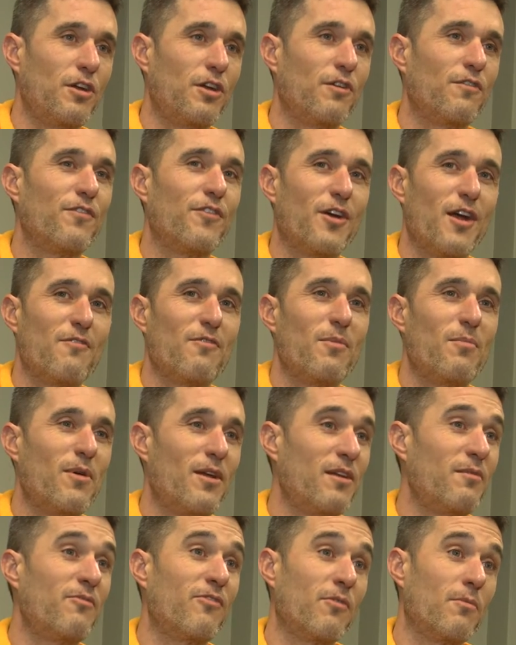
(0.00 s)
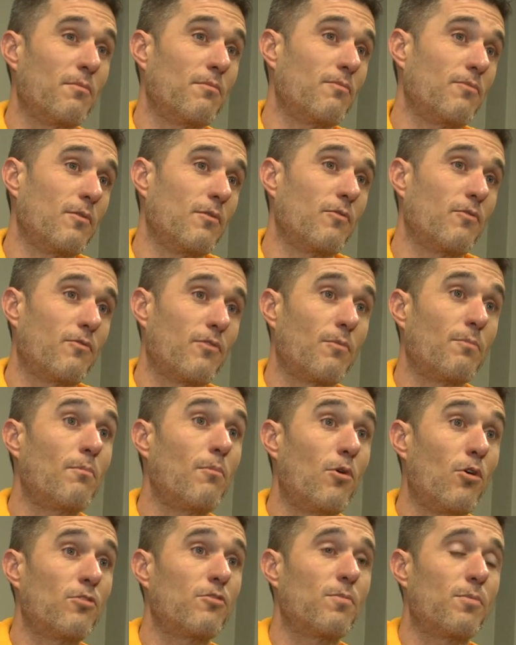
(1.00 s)
year for everybody for
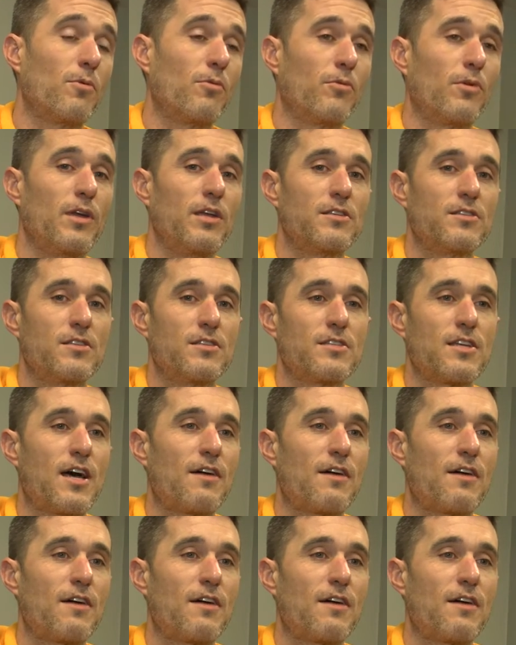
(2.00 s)
multiple reasons,